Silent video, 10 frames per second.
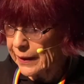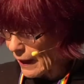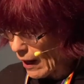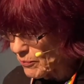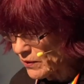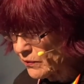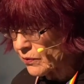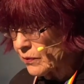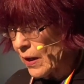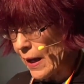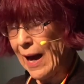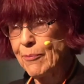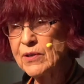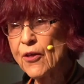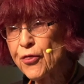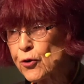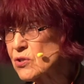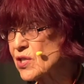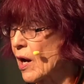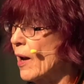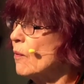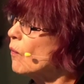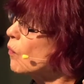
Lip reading: happened a third time.